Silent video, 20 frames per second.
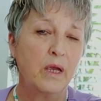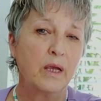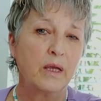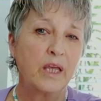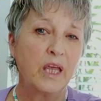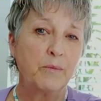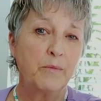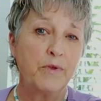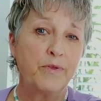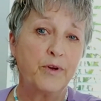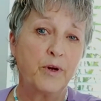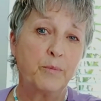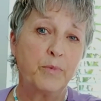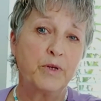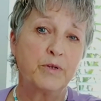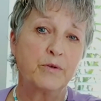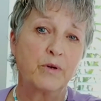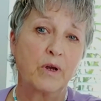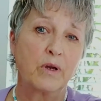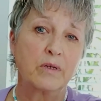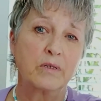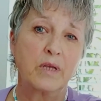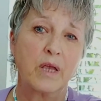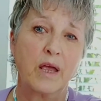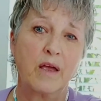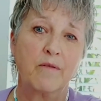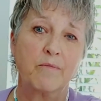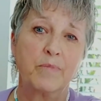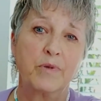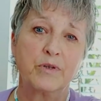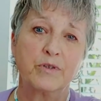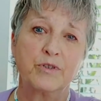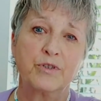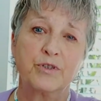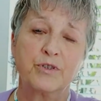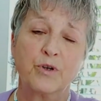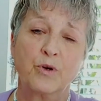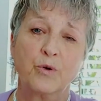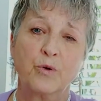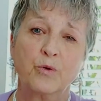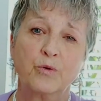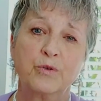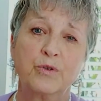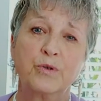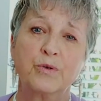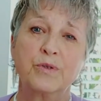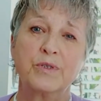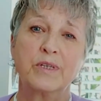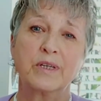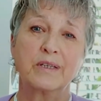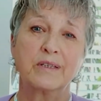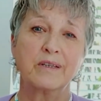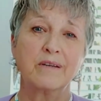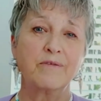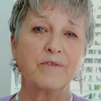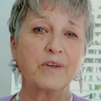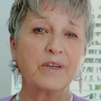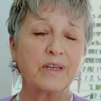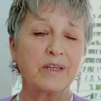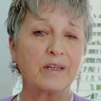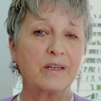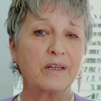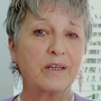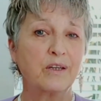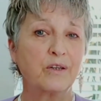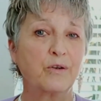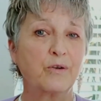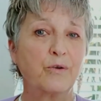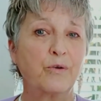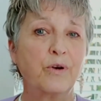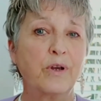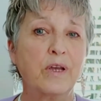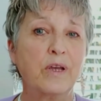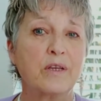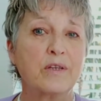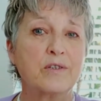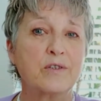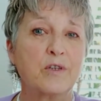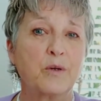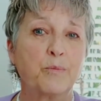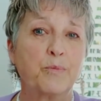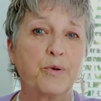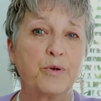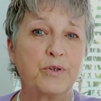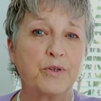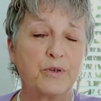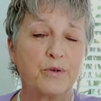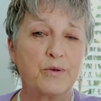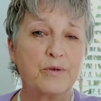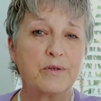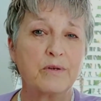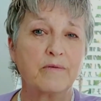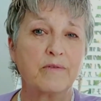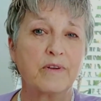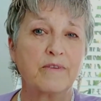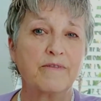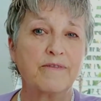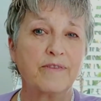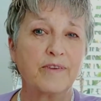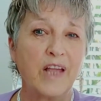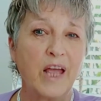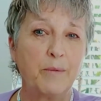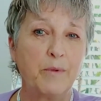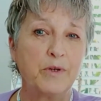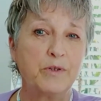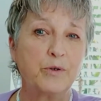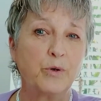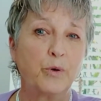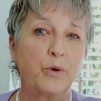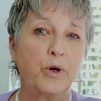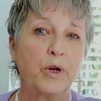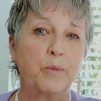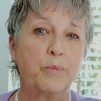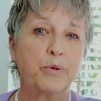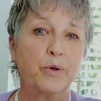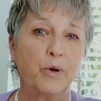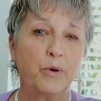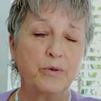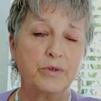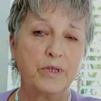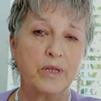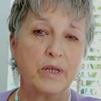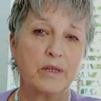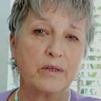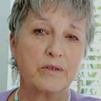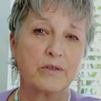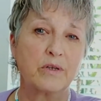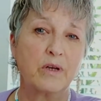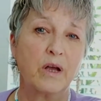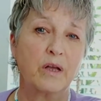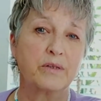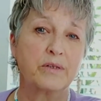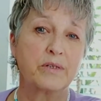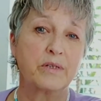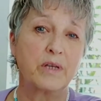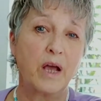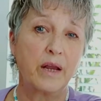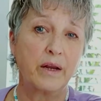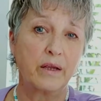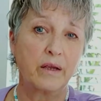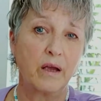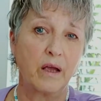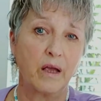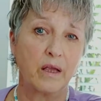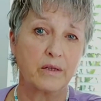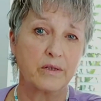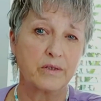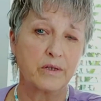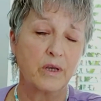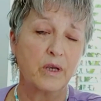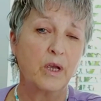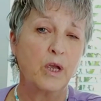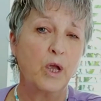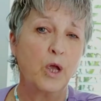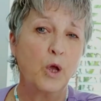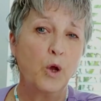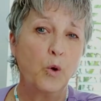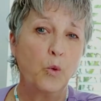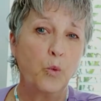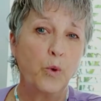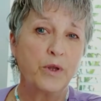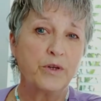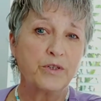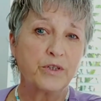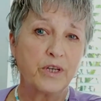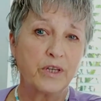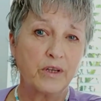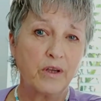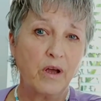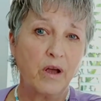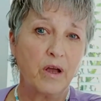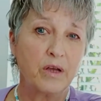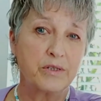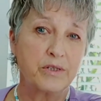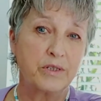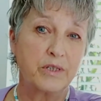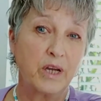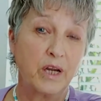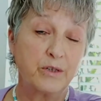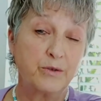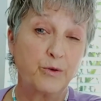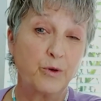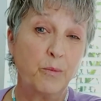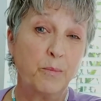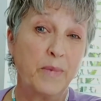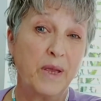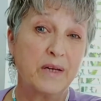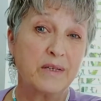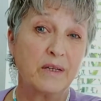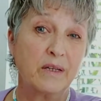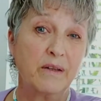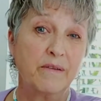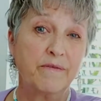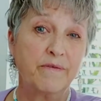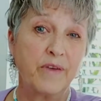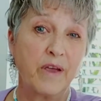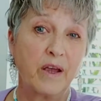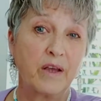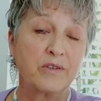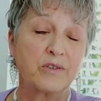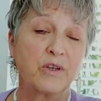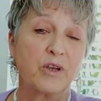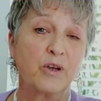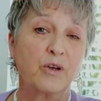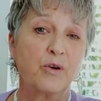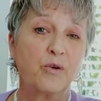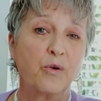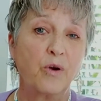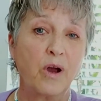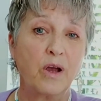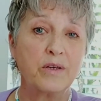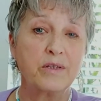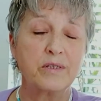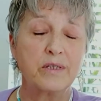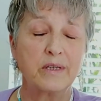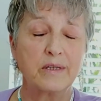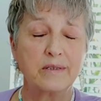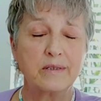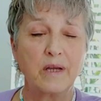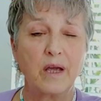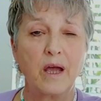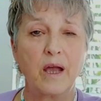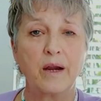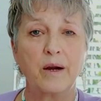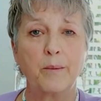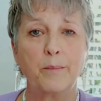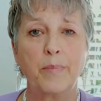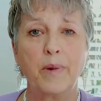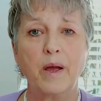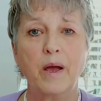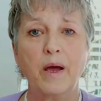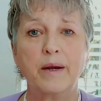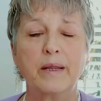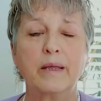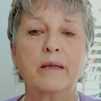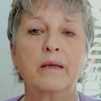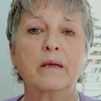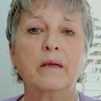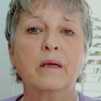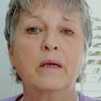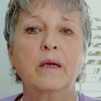Chemotherapy drugs have been shown to significantly increase the produce of inflammatory proteins called cytokines, which can cause detrimental effects across the entire body.